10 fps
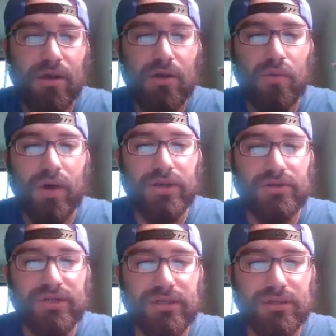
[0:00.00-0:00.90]
while you
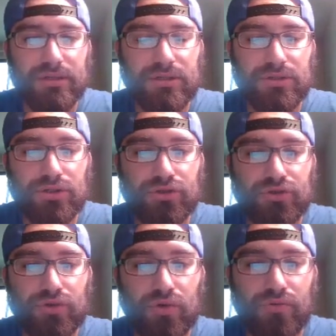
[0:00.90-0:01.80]
didn't
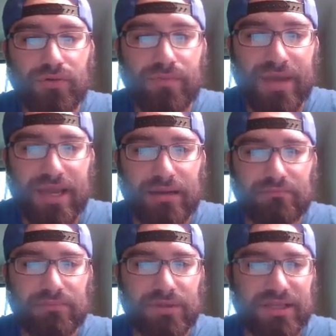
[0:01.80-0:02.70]
control their main
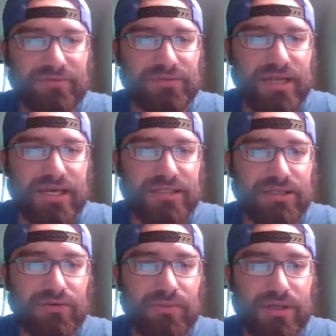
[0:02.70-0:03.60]
level 9
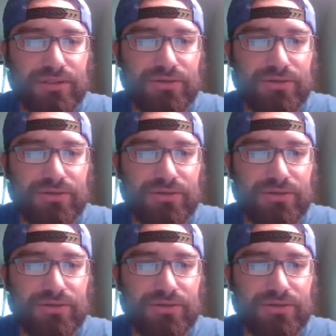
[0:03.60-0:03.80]
synchro monster,